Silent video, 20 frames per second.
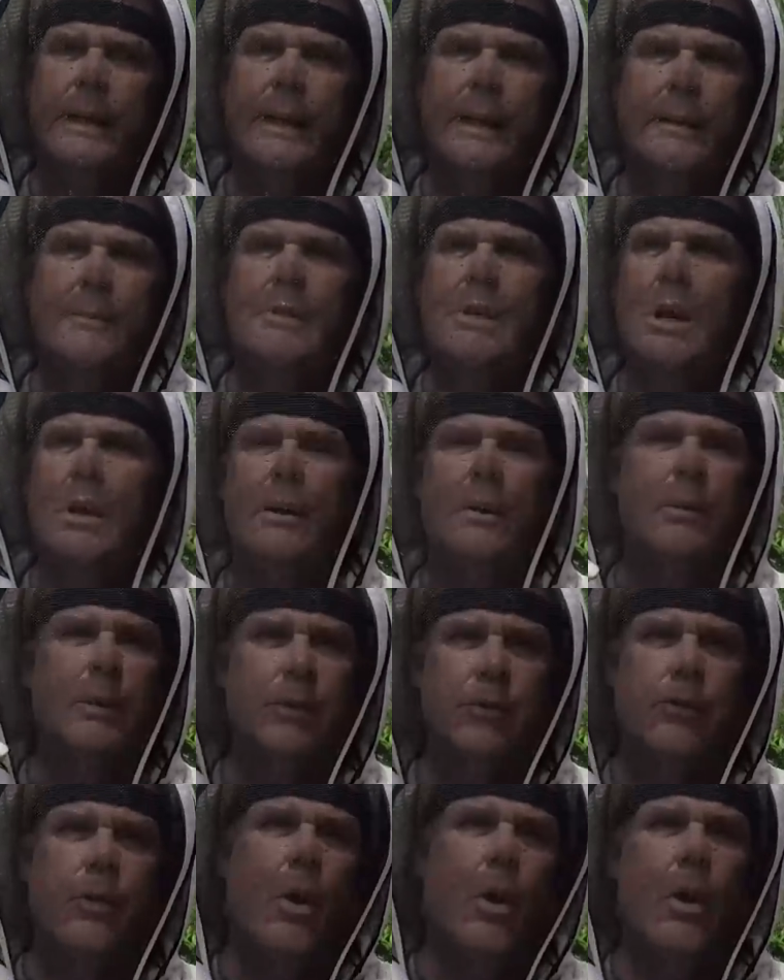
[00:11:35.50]
And I'm talking
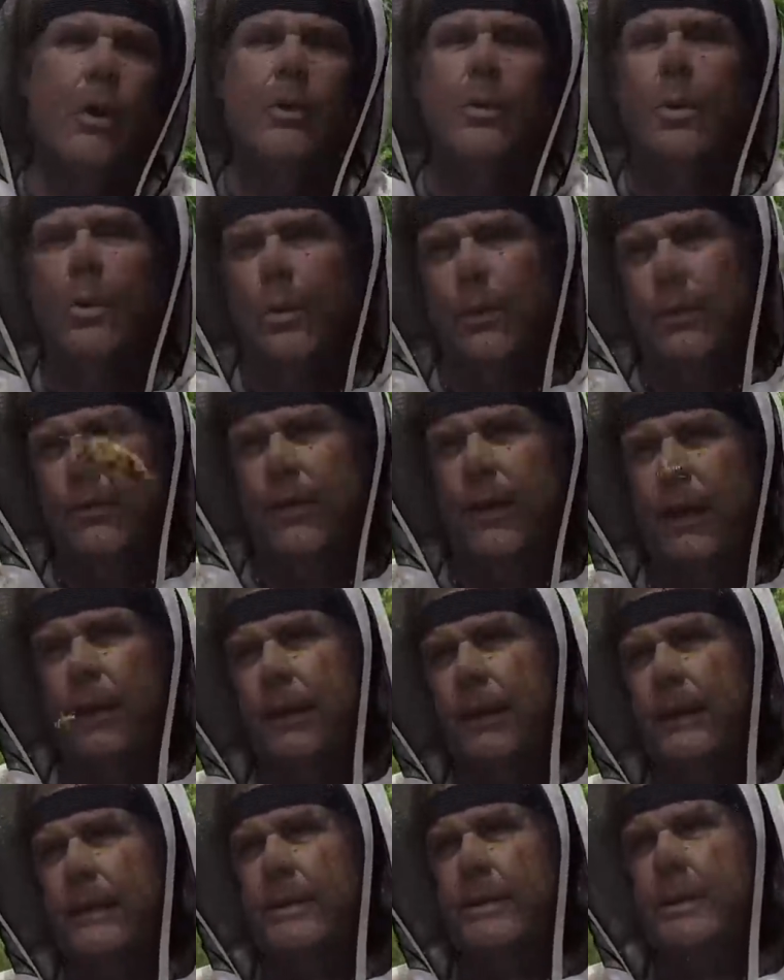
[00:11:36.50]
with drawn or with
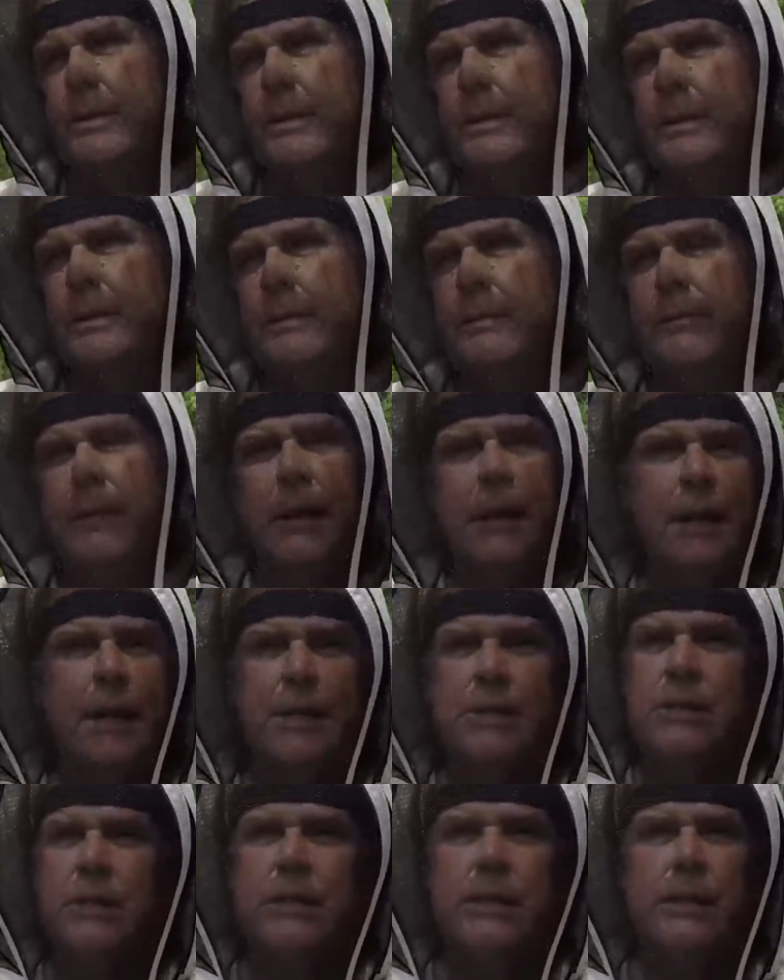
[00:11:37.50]
foundation.
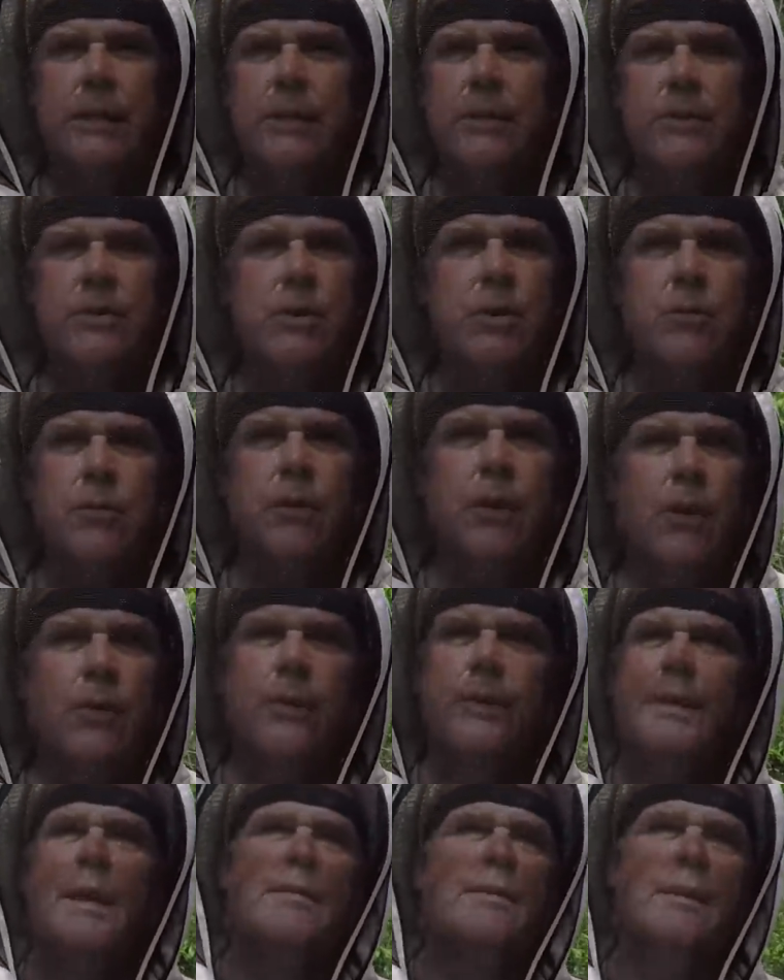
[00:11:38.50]
Foundation and there's no flow,
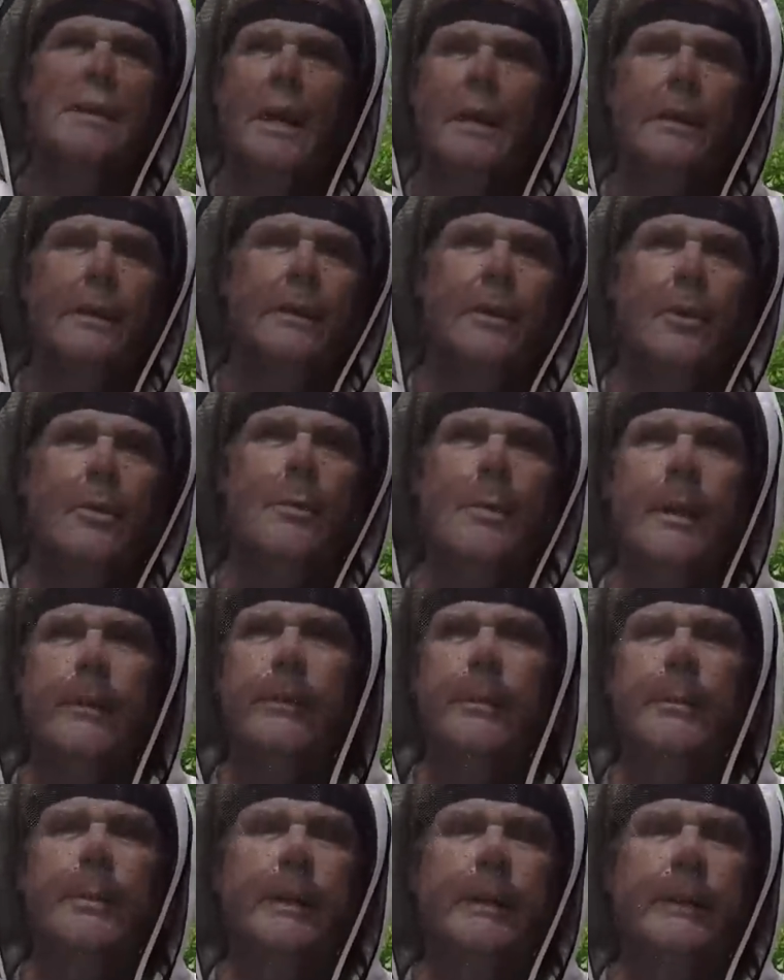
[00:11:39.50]
they're definitely not gonna go
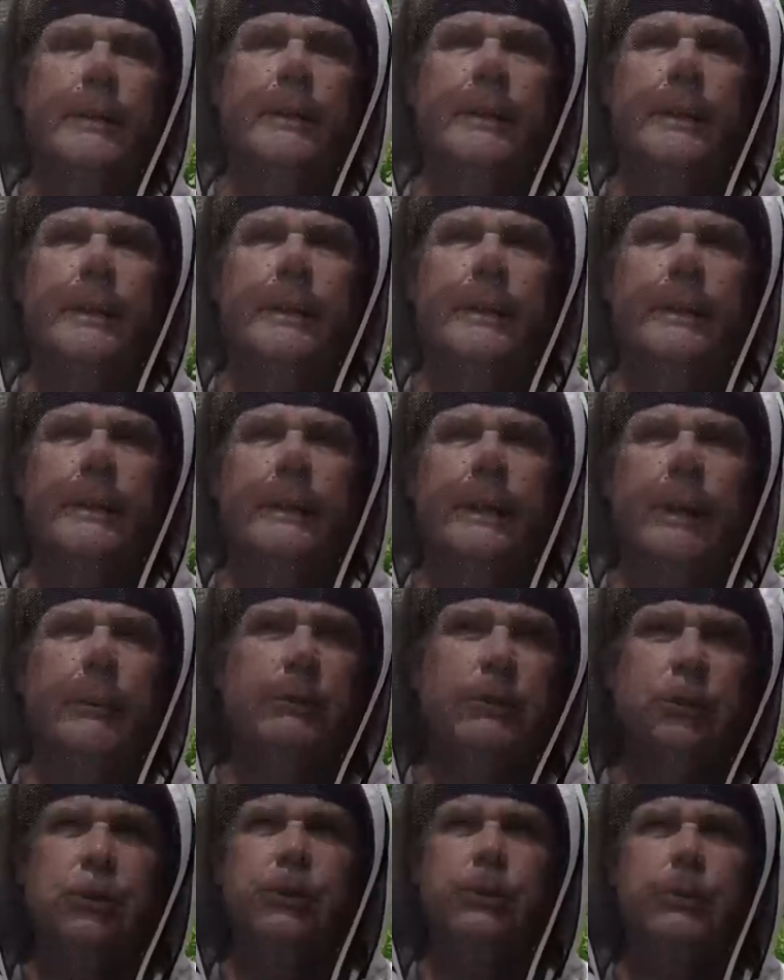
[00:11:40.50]
above it, but I
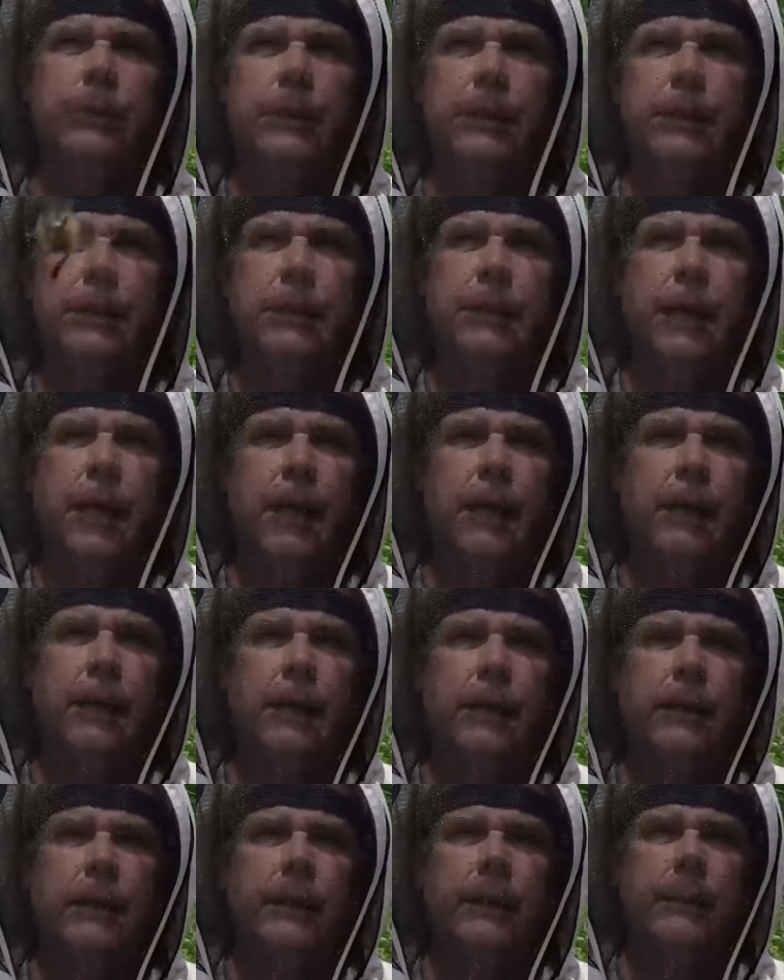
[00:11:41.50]
was new when I did that.
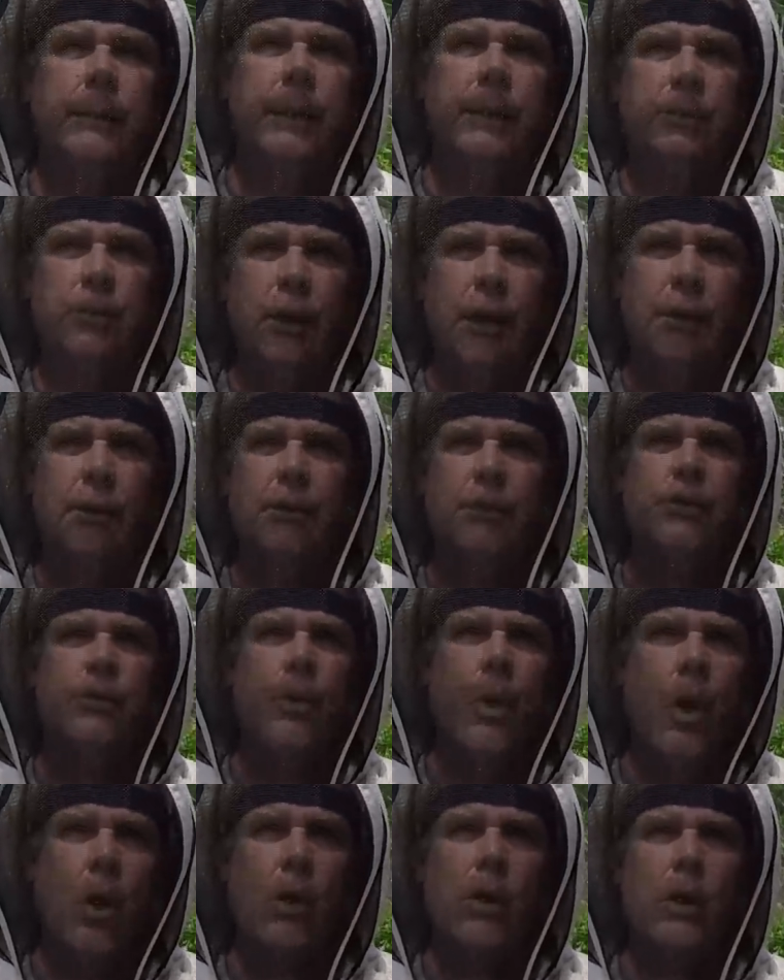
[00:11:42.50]
But I tried it with
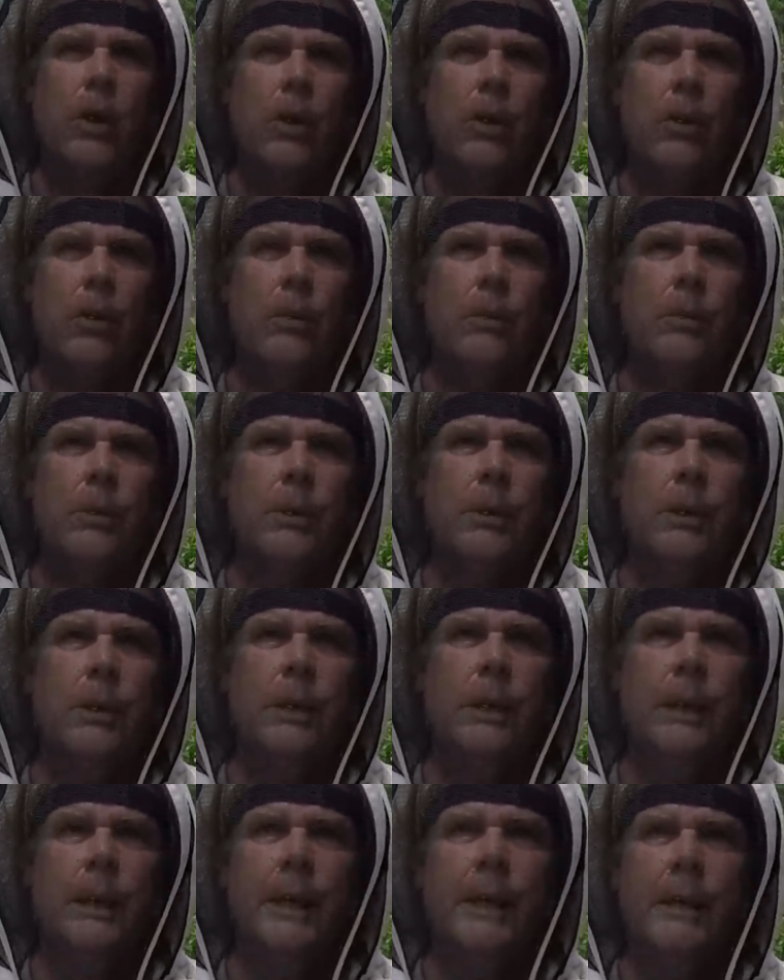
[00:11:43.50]
drawn comb
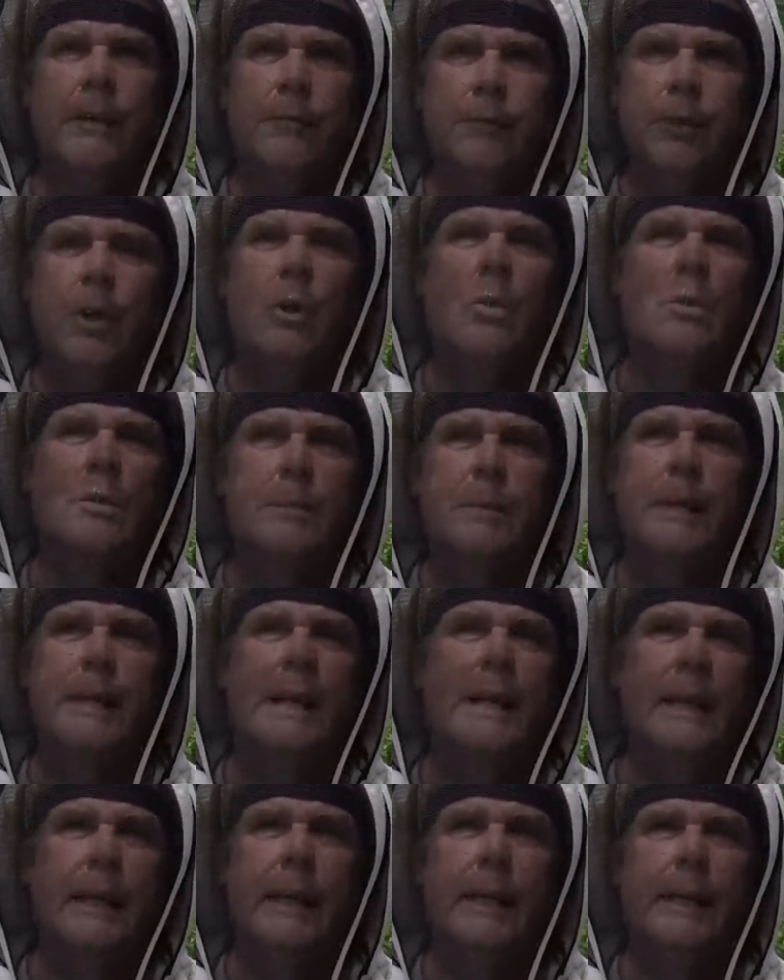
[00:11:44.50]
and the flow was
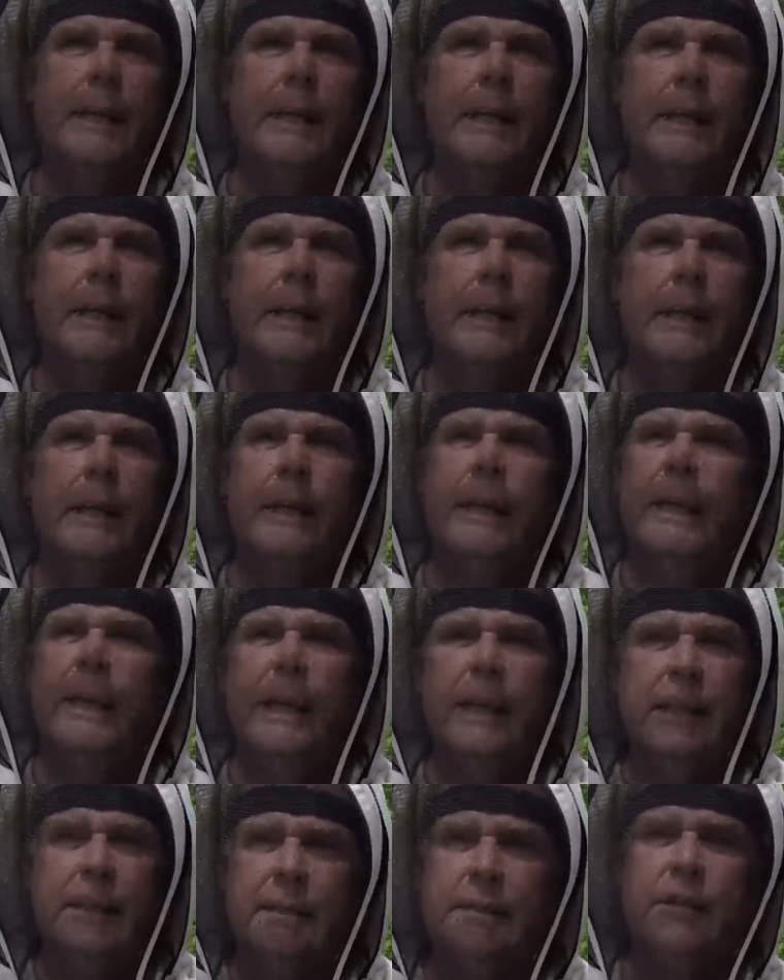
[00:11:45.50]
beginning
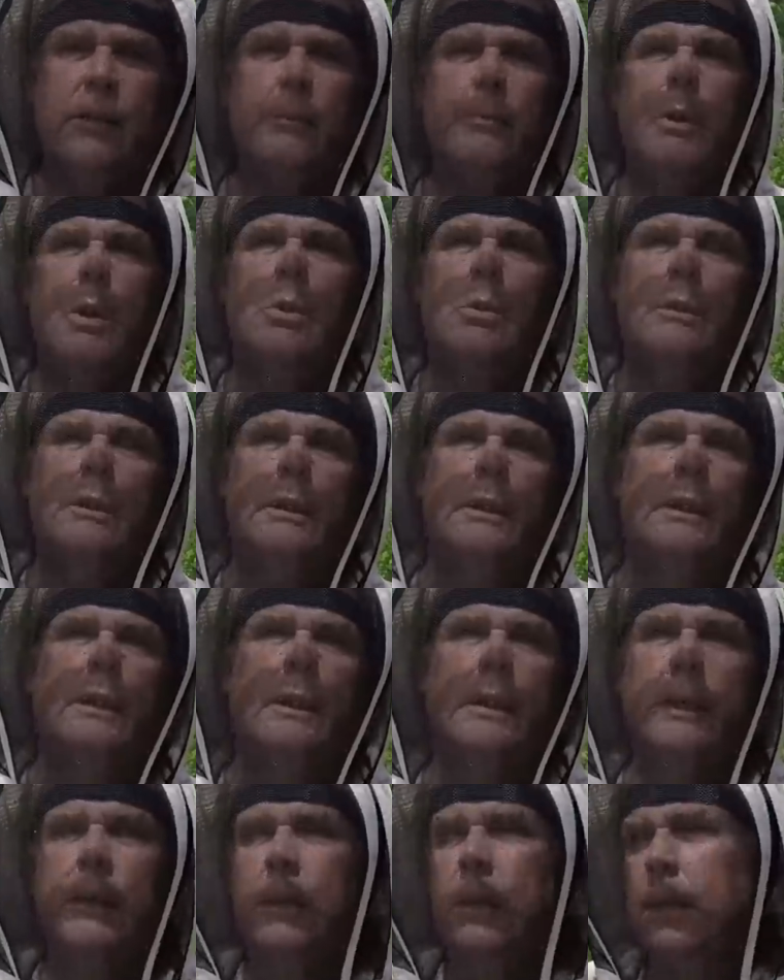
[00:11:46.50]
and they still bolted.
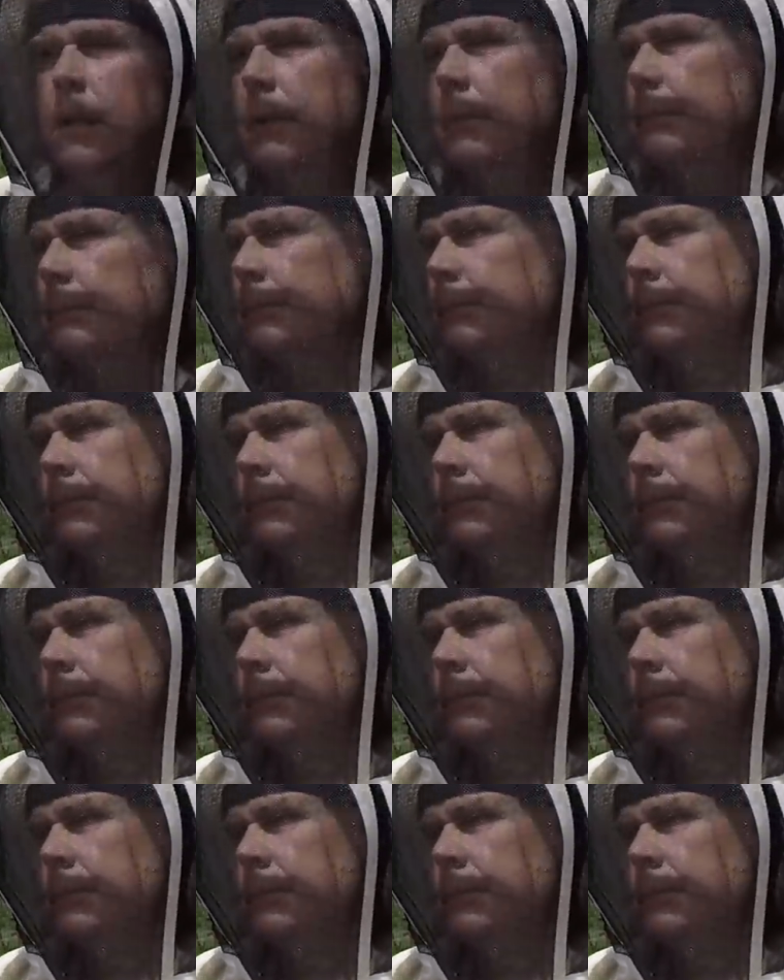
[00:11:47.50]
Uh,